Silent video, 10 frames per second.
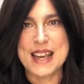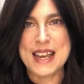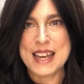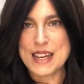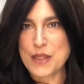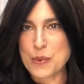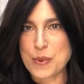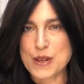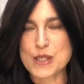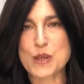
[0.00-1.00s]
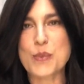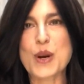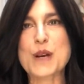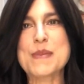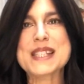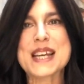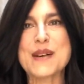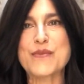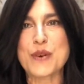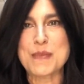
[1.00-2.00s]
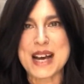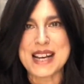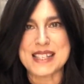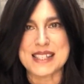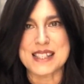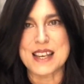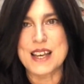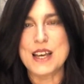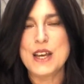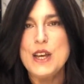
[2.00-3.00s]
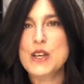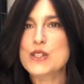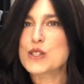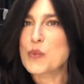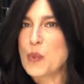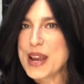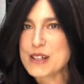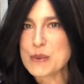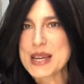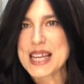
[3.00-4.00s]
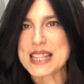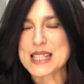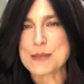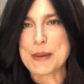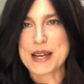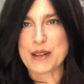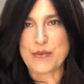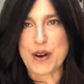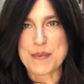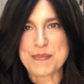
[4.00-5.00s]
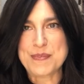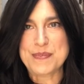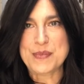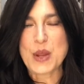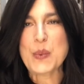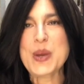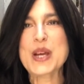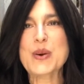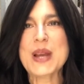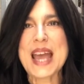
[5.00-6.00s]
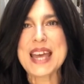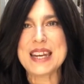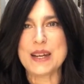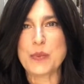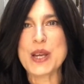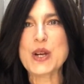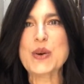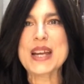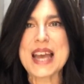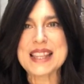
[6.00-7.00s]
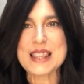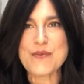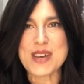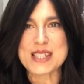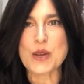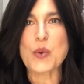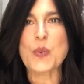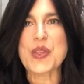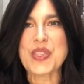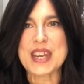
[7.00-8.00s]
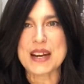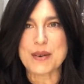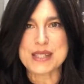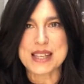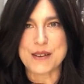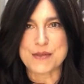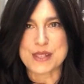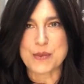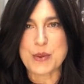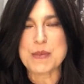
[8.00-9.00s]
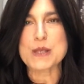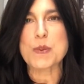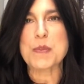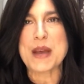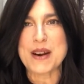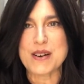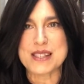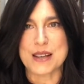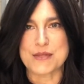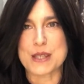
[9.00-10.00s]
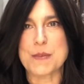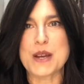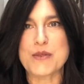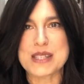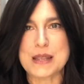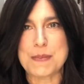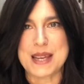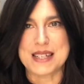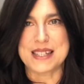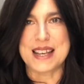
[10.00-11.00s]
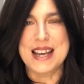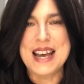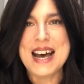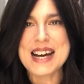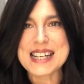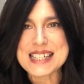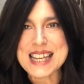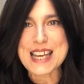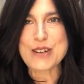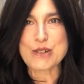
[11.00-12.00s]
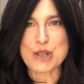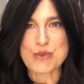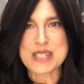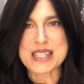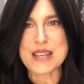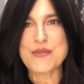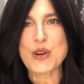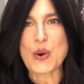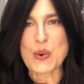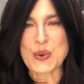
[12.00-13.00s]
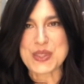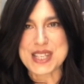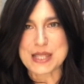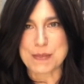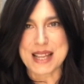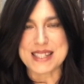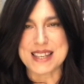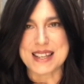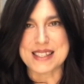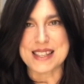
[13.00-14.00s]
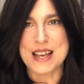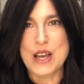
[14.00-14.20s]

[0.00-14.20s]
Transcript: In other words, the work must come from us. So where do we get this bucket from? We create it. We create the vessel within ourselves. We must prepare ourselves to be a recipient, a container to receive and hold these blessings.